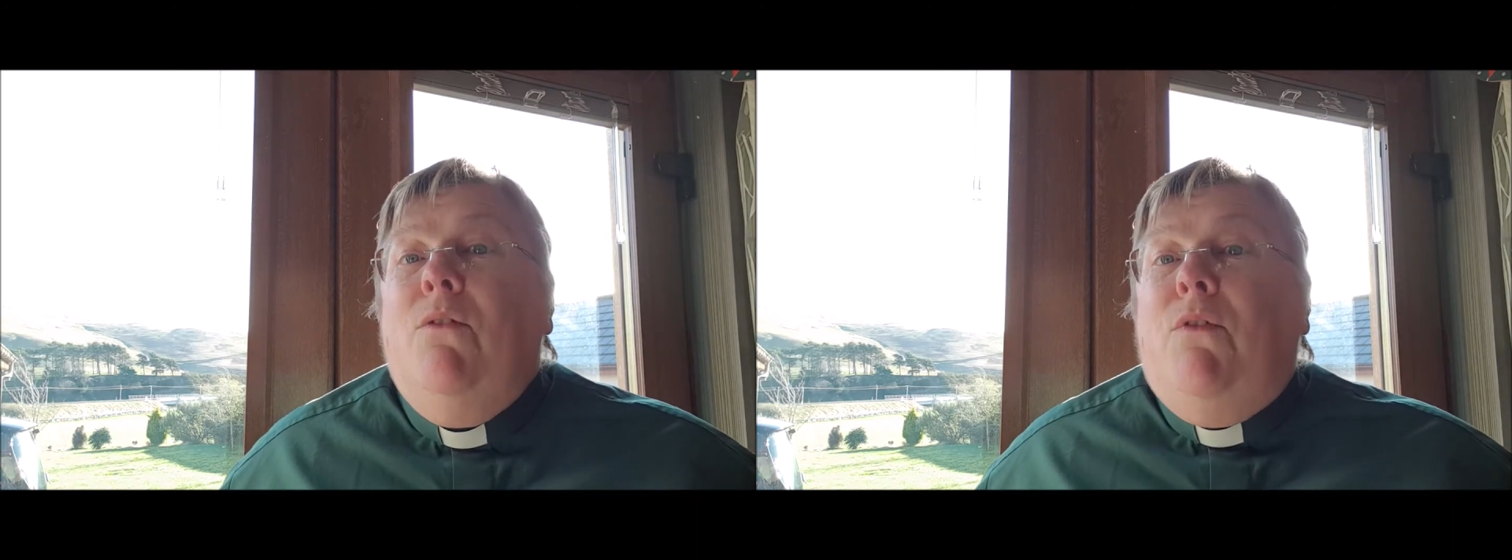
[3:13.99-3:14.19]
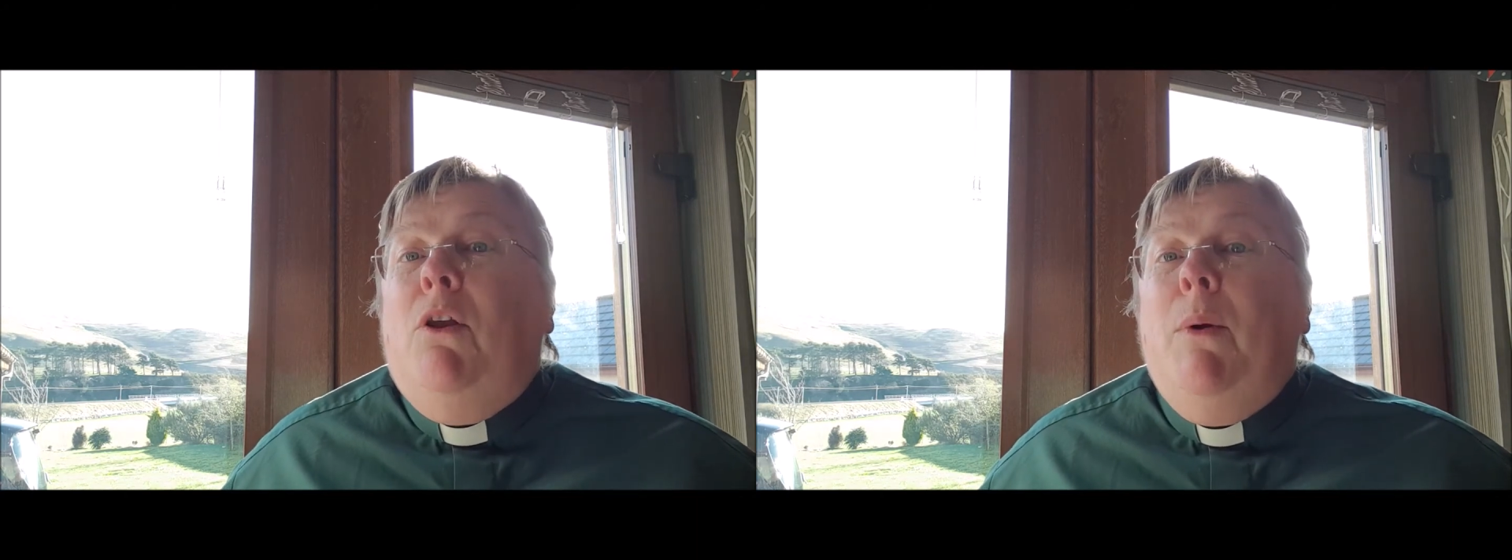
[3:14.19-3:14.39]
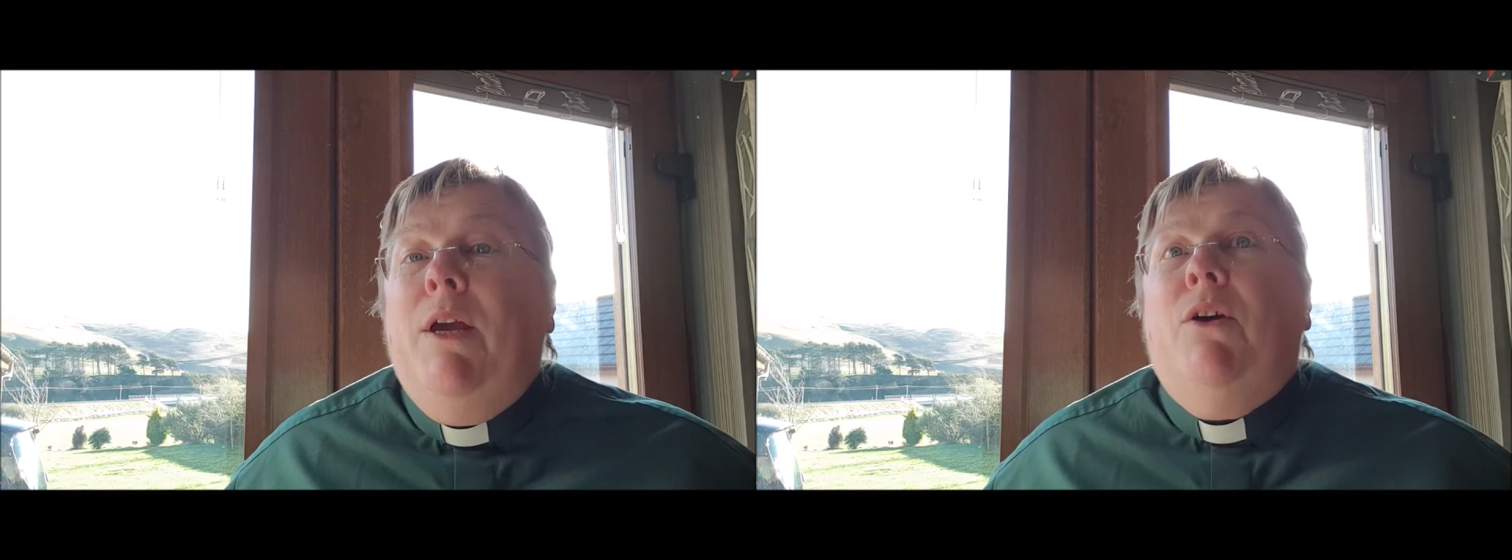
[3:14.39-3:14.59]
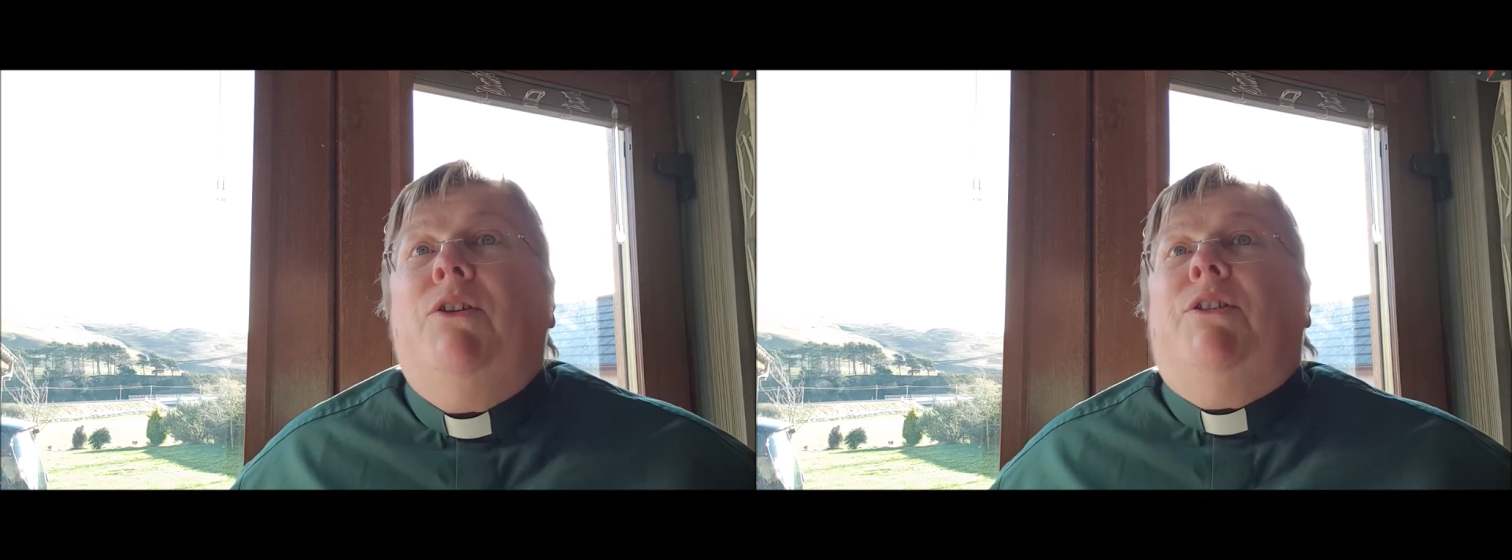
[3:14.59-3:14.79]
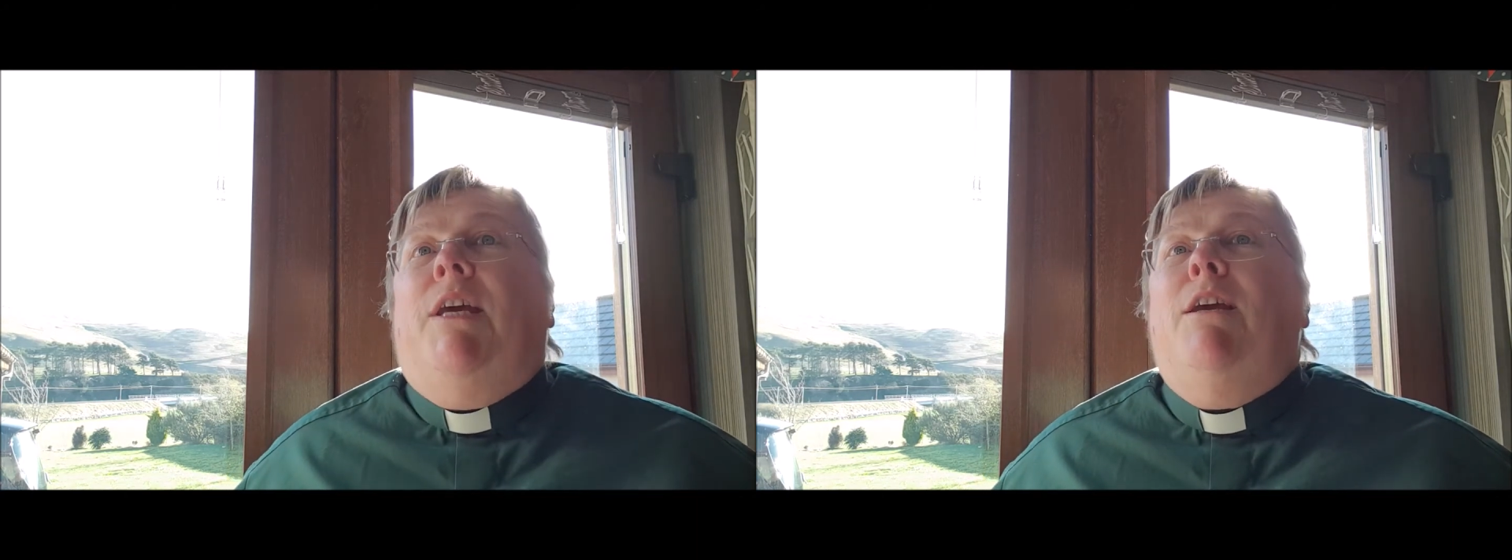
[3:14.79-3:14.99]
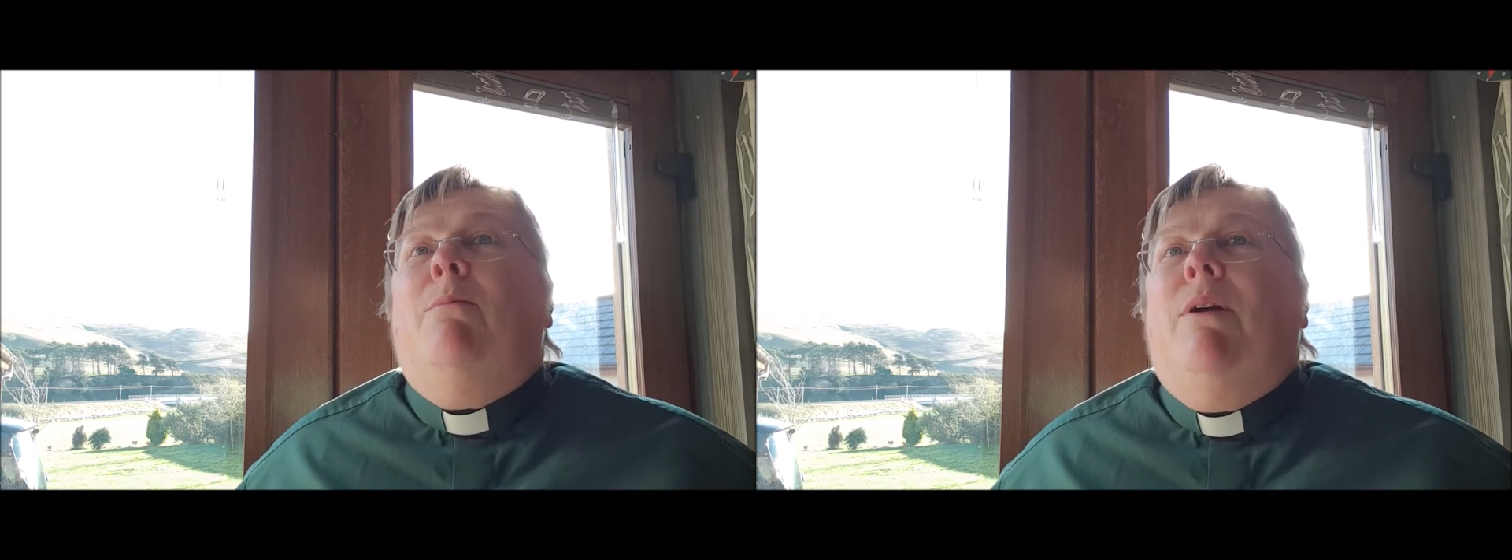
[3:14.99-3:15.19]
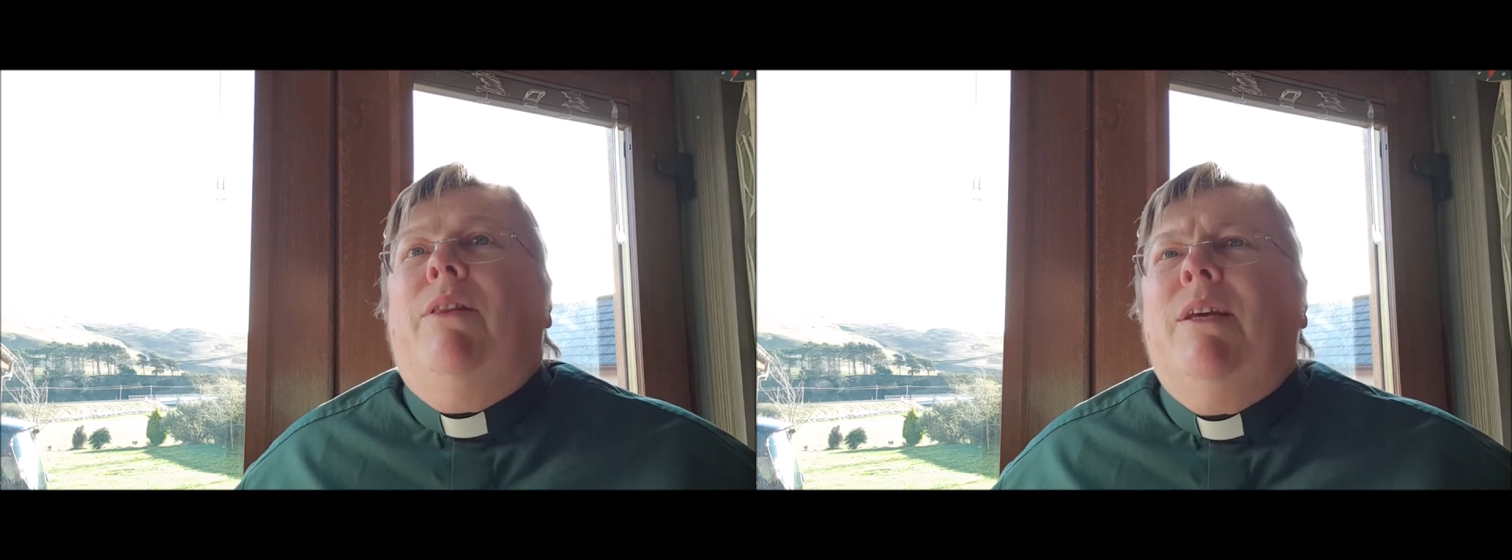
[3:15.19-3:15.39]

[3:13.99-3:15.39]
Following her statement,